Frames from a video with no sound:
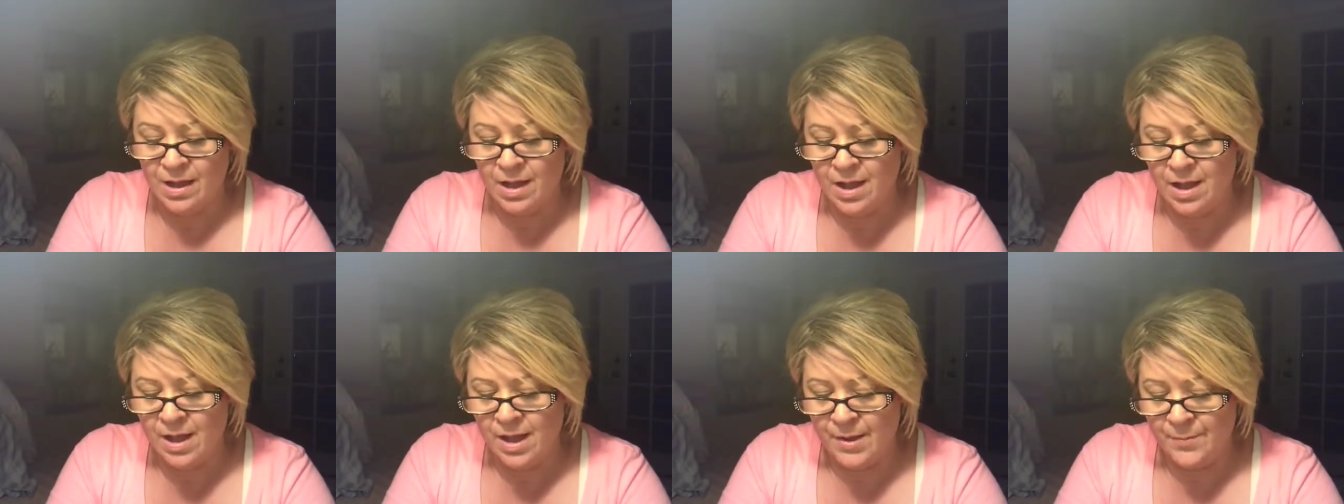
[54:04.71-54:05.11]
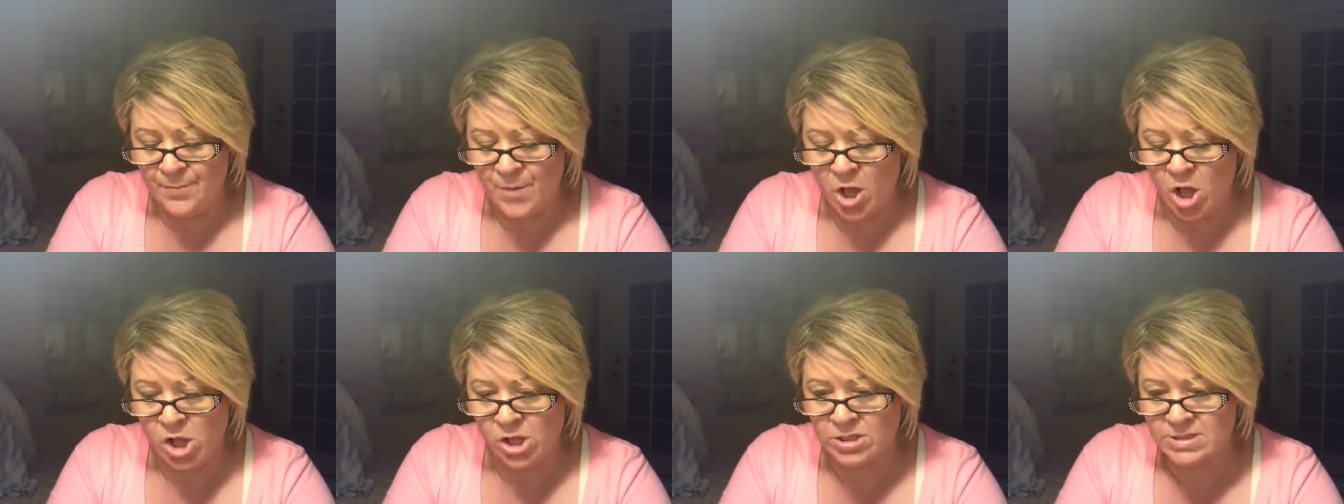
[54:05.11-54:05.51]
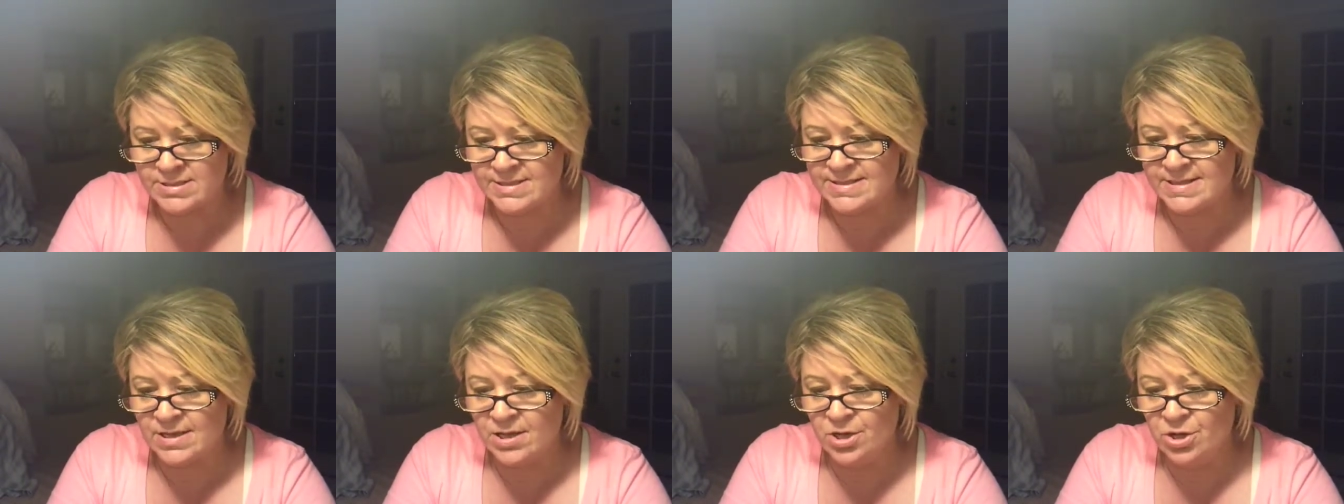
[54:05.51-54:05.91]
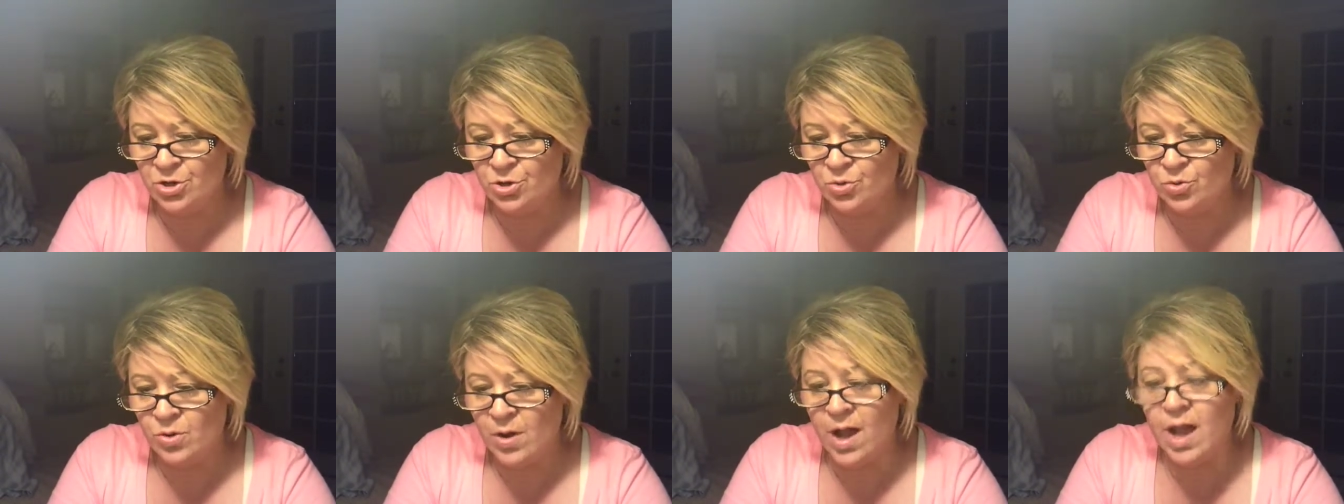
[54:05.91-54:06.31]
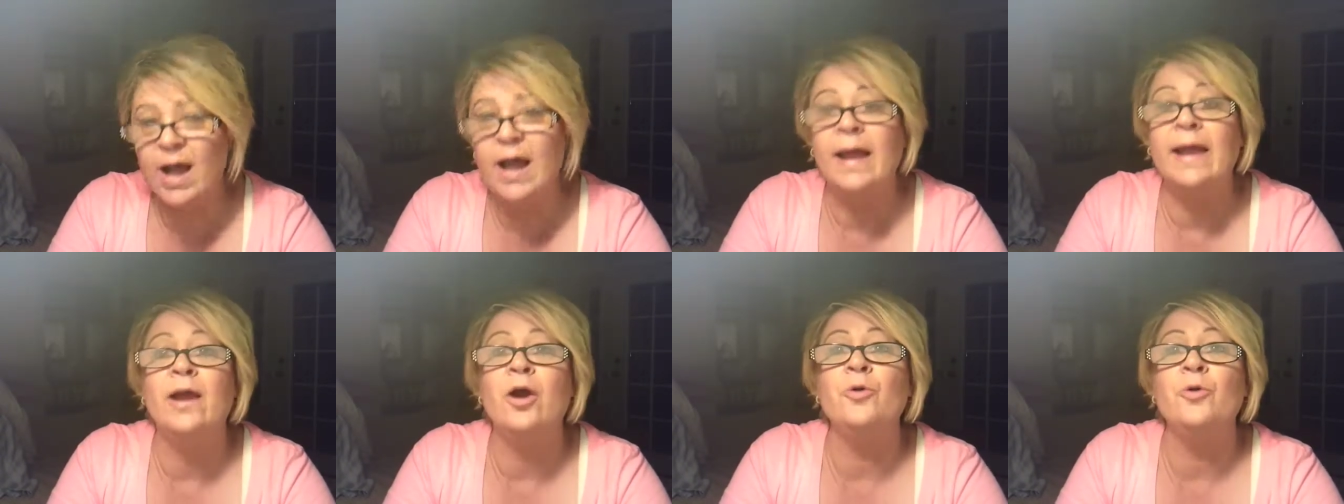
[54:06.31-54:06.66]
Also, I